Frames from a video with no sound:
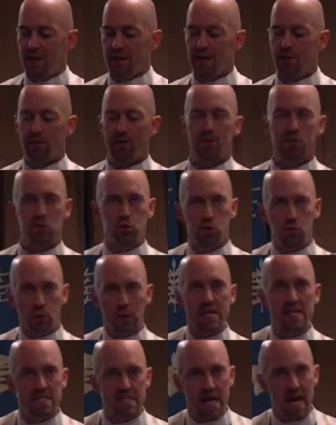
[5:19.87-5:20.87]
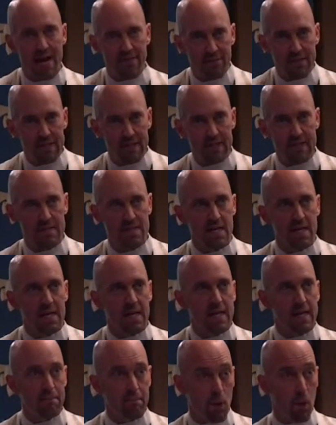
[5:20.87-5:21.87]
you know, there was grace evident
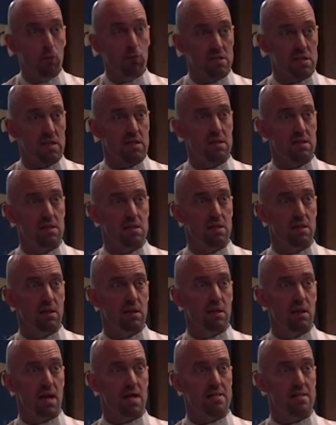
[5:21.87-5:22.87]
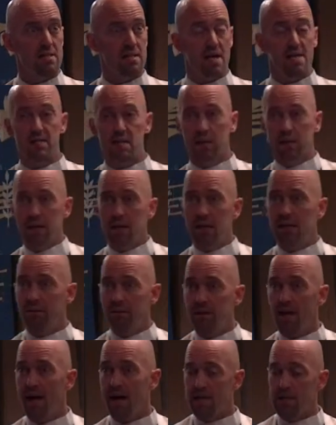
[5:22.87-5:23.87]
in Moses as, as a leader
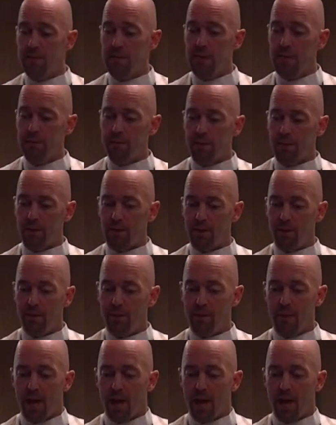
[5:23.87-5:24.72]
of God's people.